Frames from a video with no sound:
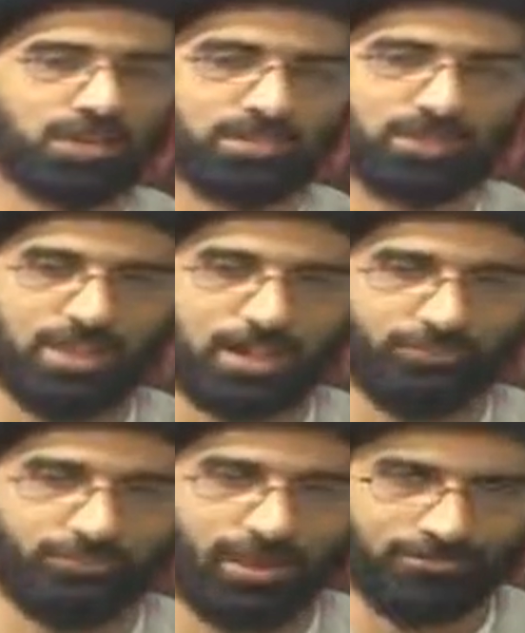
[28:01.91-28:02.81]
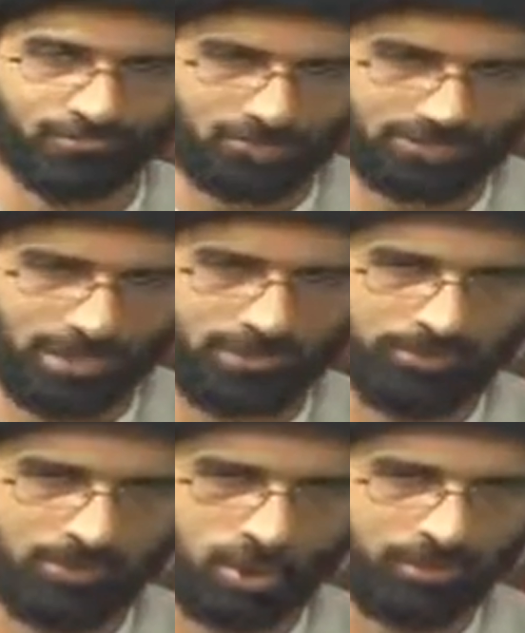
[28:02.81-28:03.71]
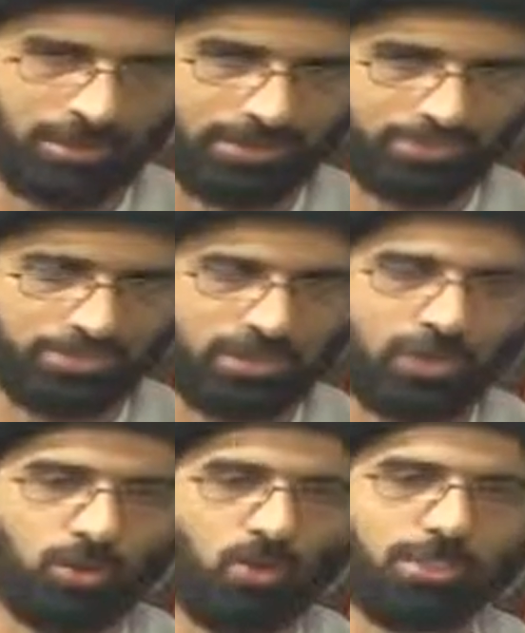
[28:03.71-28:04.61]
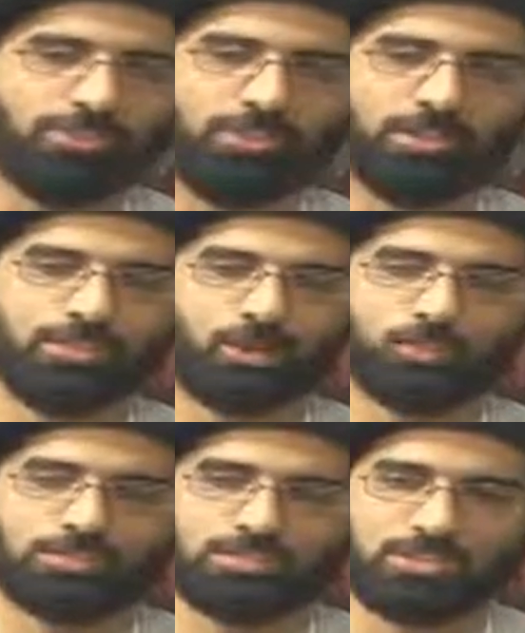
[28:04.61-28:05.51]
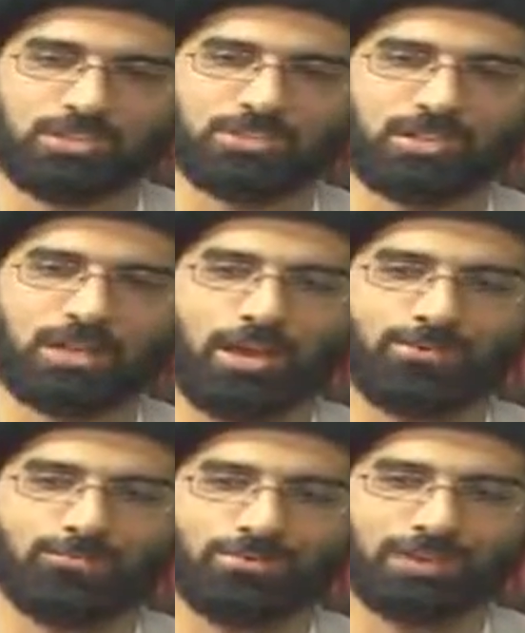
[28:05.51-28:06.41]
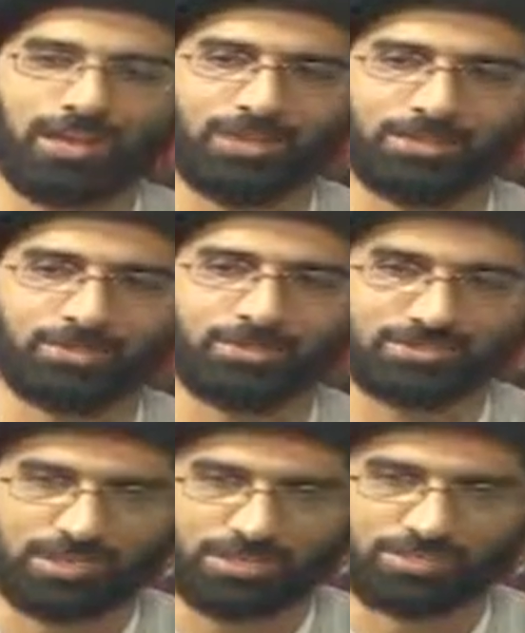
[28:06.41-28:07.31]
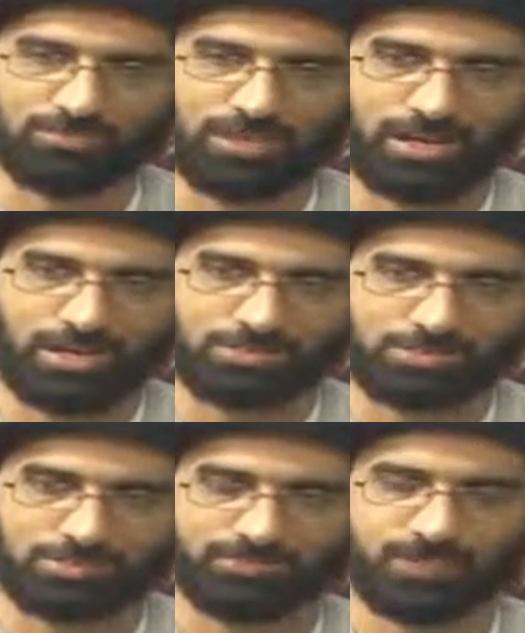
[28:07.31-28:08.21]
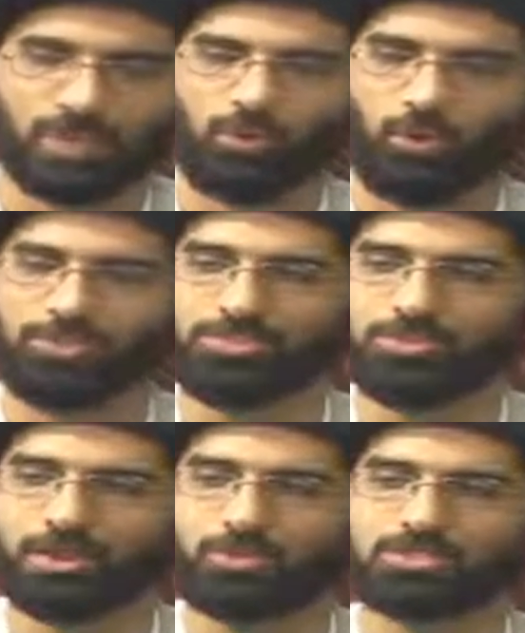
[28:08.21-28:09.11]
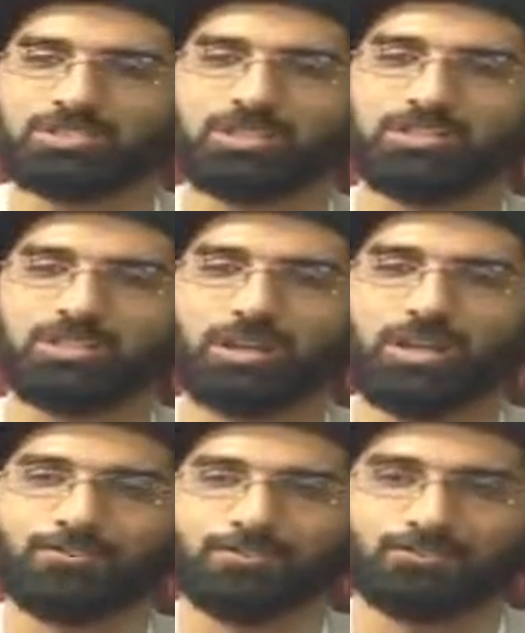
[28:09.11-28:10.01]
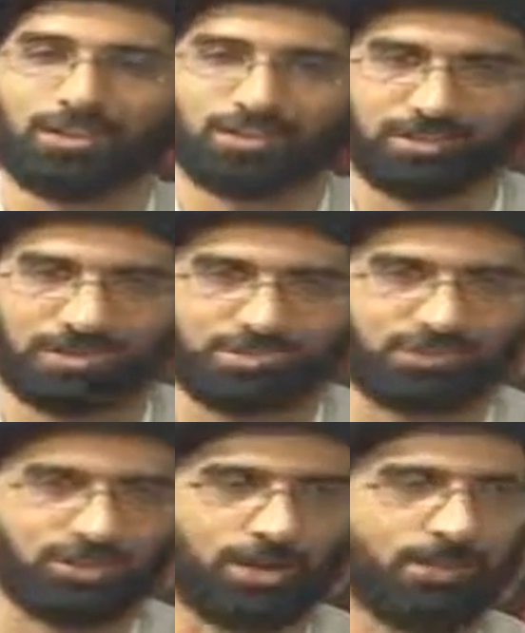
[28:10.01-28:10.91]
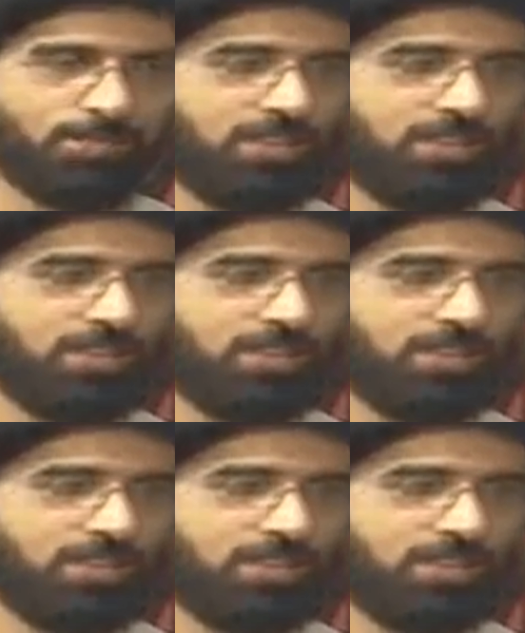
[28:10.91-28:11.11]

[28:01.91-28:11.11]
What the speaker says: in the life of Mus'ab ibn Umair, one thing that we see in the life of Khalid ibn Sa'id ibn al-As, one thing that we see in the life of Lady Khadijah,